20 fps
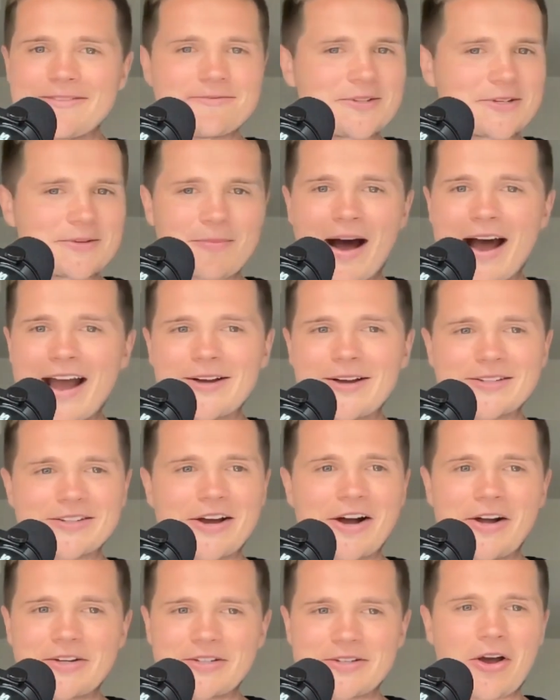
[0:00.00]
smiles
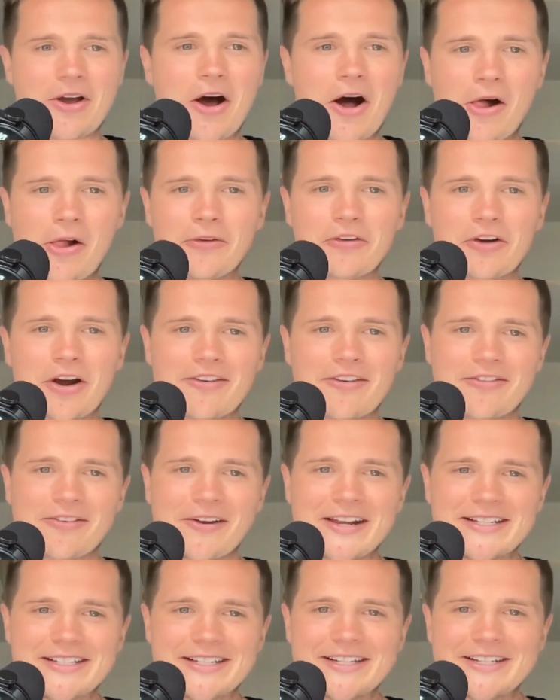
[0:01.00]
all over our
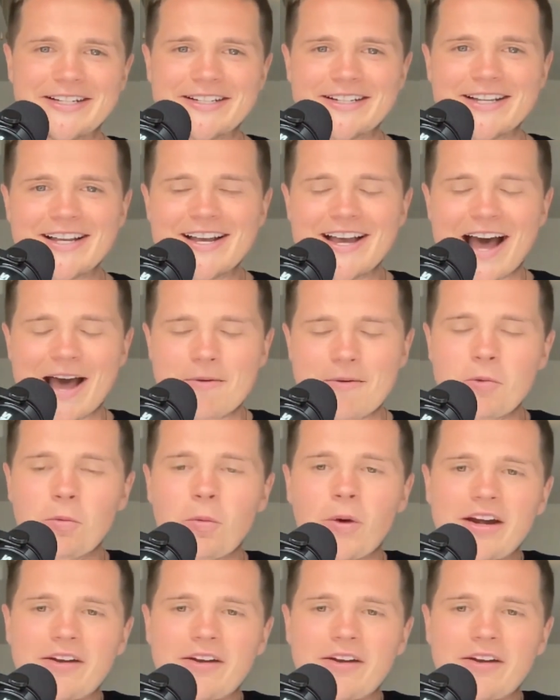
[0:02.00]
faces. I mean, what